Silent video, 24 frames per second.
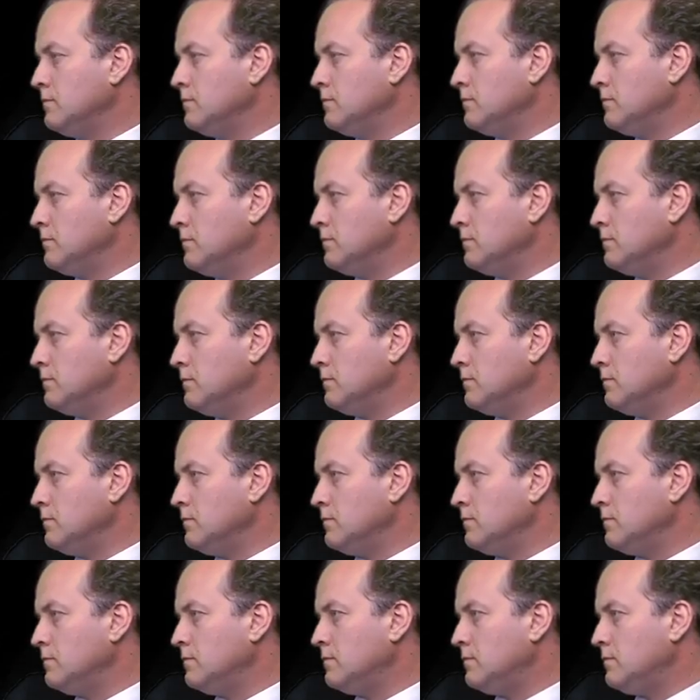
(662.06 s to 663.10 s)

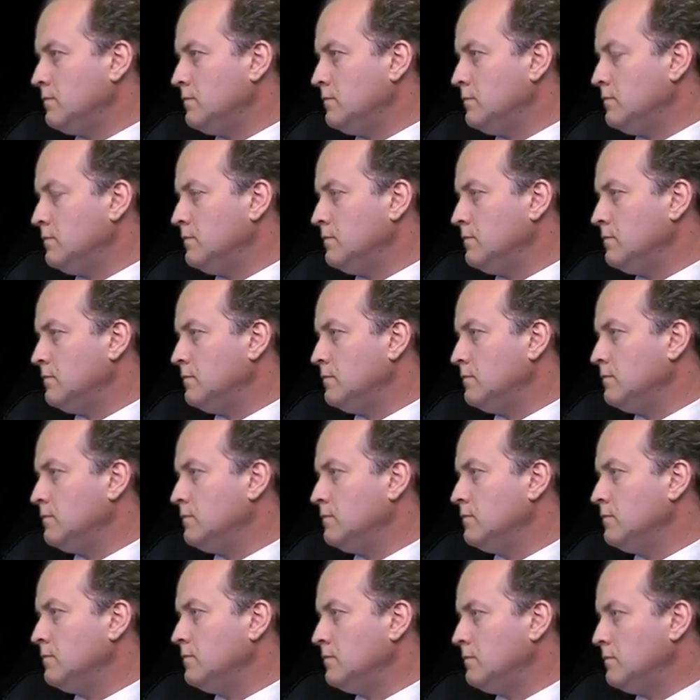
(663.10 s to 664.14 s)

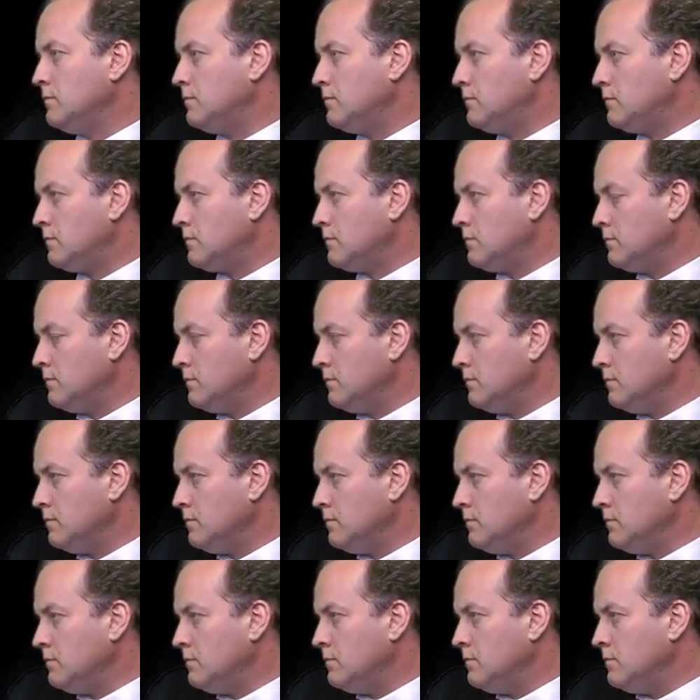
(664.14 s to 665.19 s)

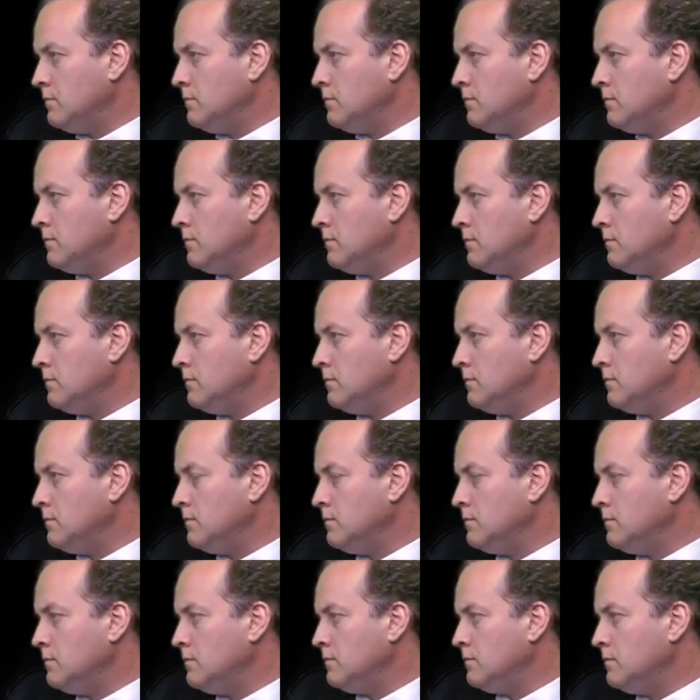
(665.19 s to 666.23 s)

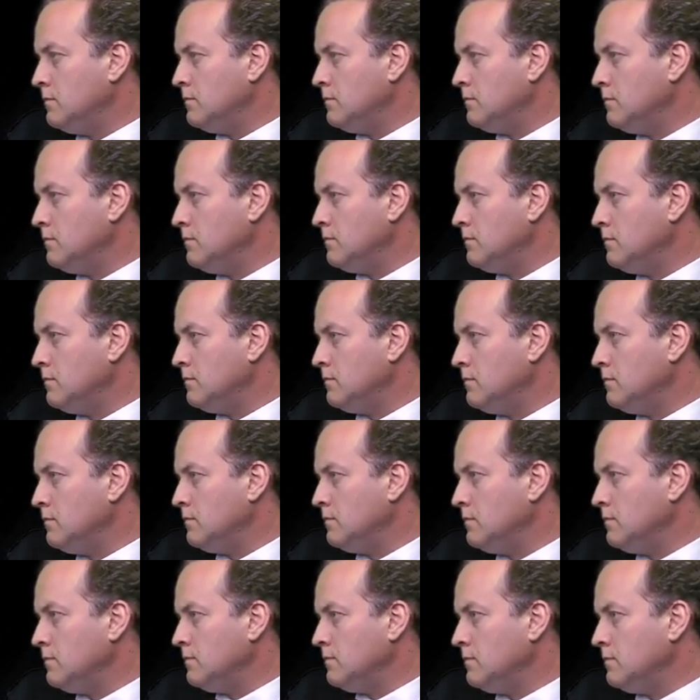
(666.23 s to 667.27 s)

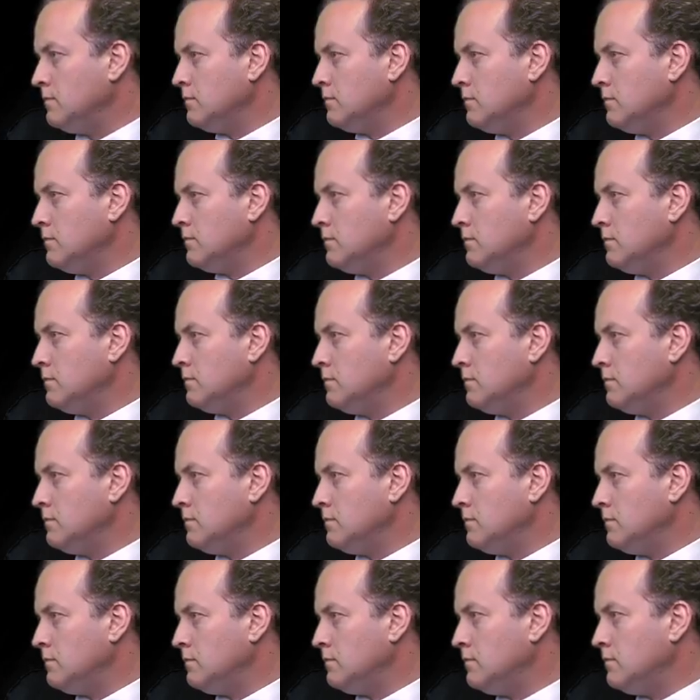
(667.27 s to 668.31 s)

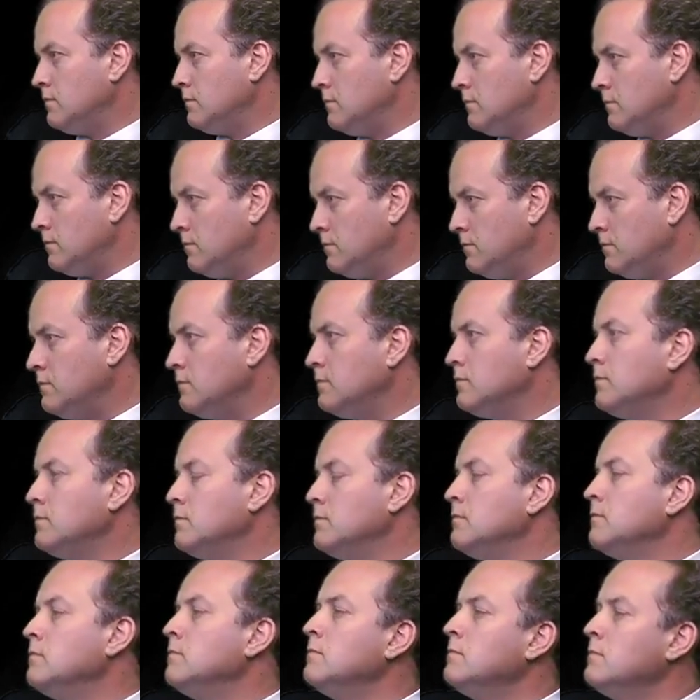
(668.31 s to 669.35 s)

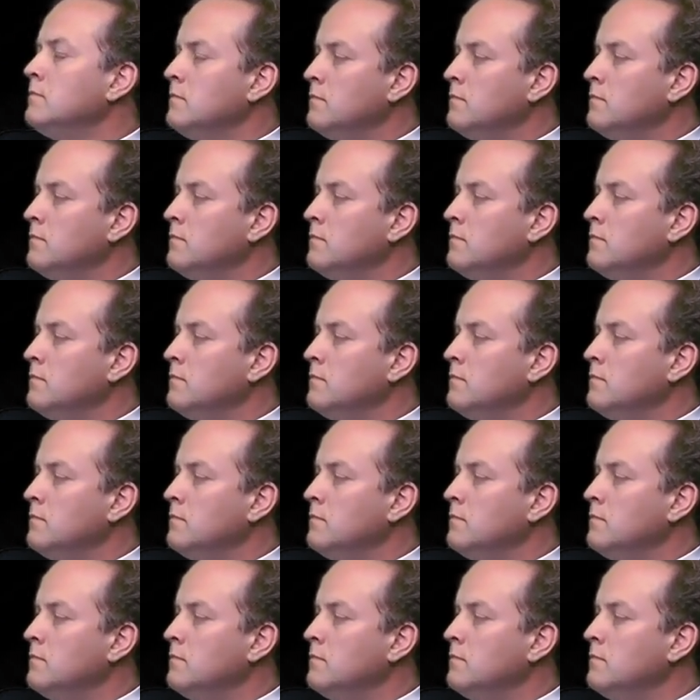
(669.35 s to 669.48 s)
[no speech]